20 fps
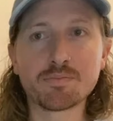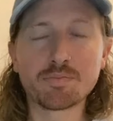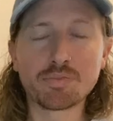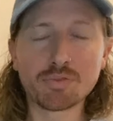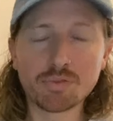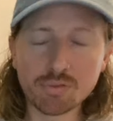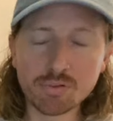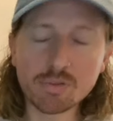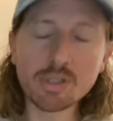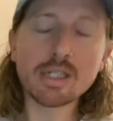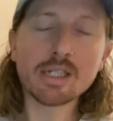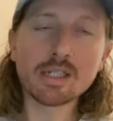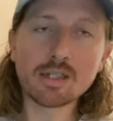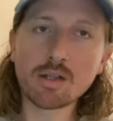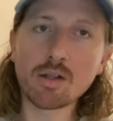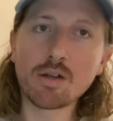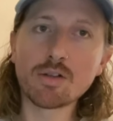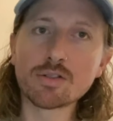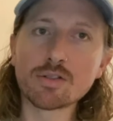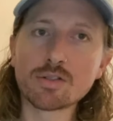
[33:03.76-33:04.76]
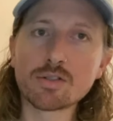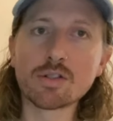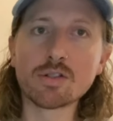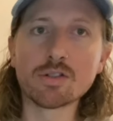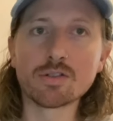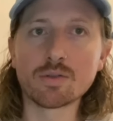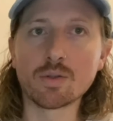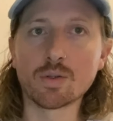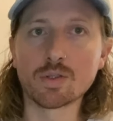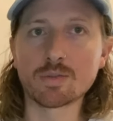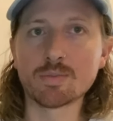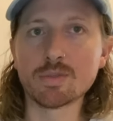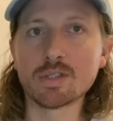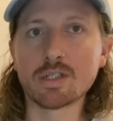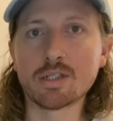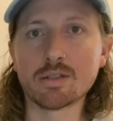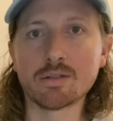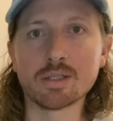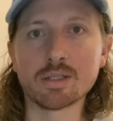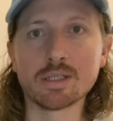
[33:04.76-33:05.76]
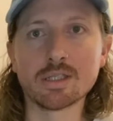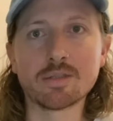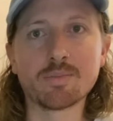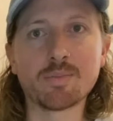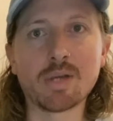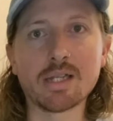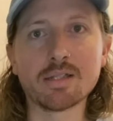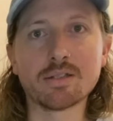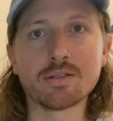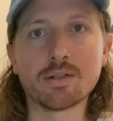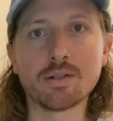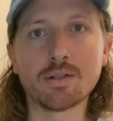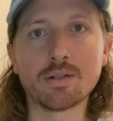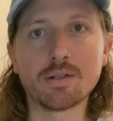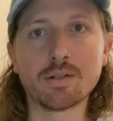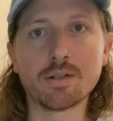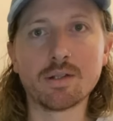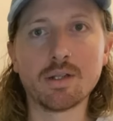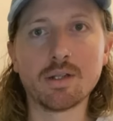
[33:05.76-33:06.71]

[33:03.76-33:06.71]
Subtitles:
pretty close to the source material it's based on.